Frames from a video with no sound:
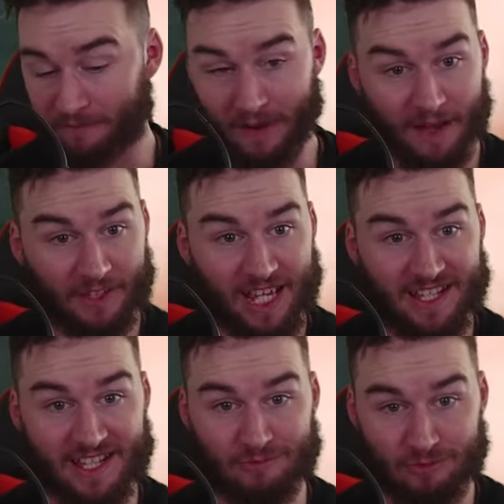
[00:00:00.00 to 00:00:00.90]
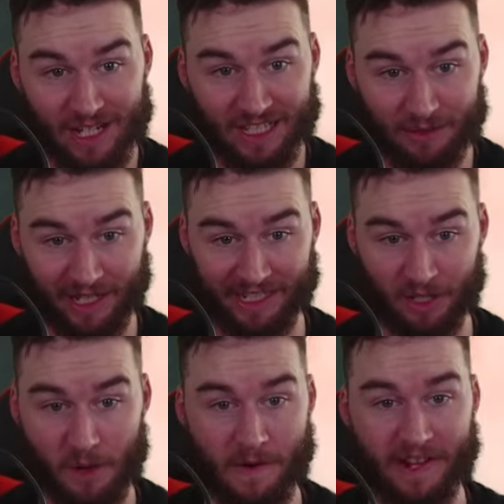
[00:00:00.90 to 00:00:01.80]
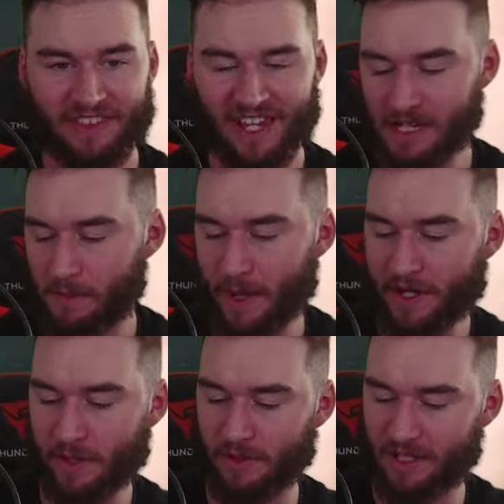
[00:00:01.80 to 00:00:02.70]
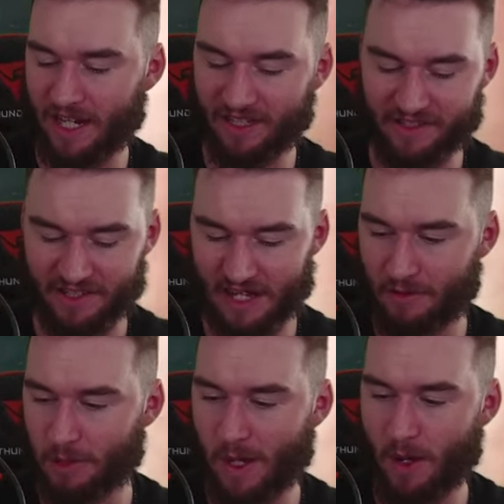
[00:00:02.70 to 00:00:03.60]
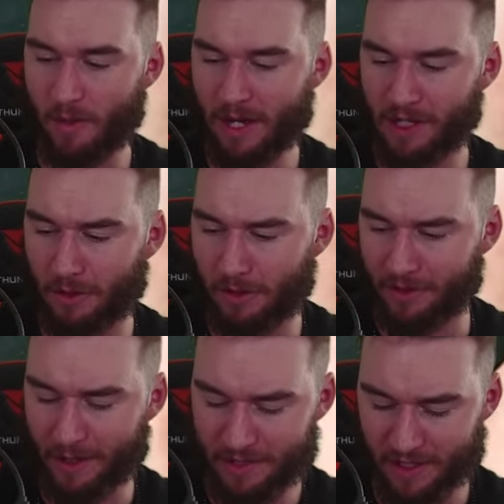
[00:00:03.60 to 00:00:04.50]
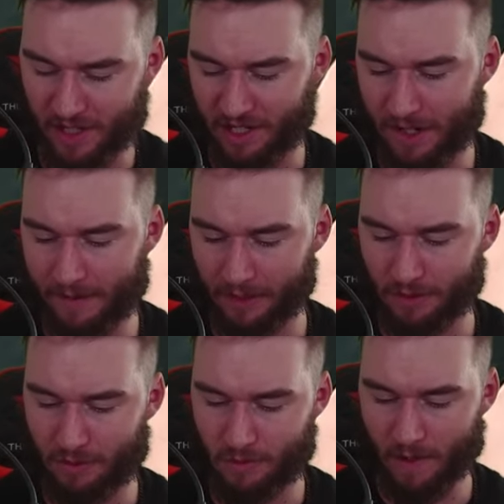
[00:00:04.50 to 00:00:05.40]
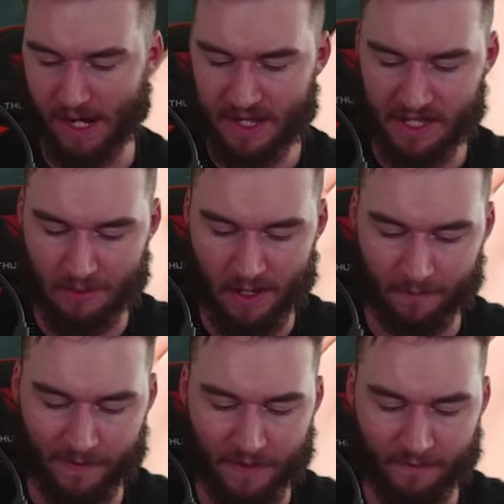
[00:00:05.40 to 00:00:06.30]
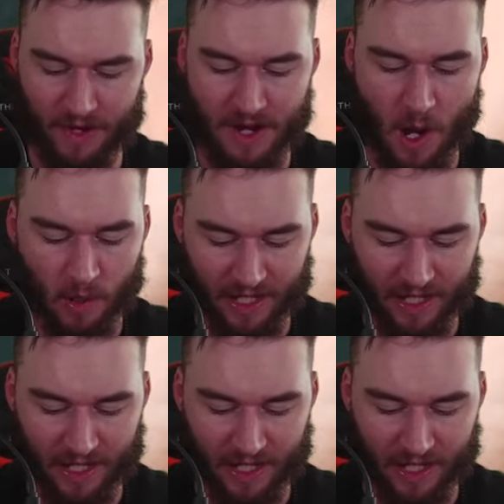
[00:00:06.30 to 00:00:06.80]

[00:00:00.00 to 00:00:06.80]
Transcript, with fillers: five hits is really, really good. The Andy Brayshaw Scanlan's in there as well. My God, that was actually kind of a crazy one for, for no